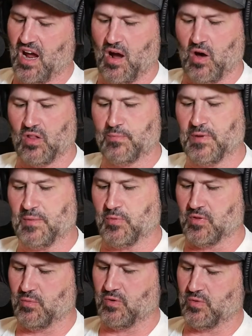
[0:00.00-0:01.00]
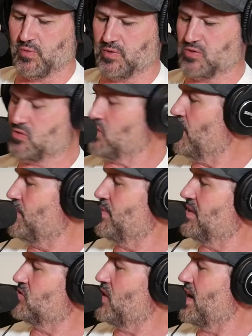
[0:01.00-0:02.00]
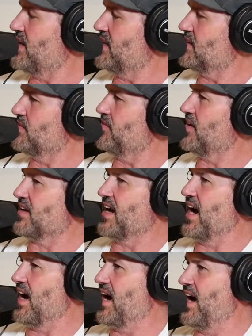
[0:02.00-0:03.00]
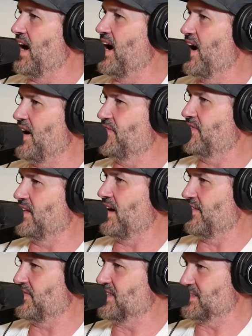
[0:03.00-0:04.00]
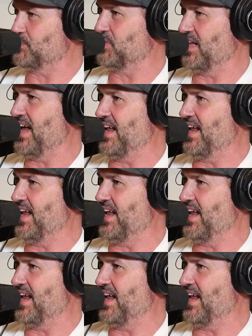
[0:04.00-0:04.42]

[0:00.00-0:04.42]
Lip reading: all the people in the movie would be trying to get the fuck off this planet.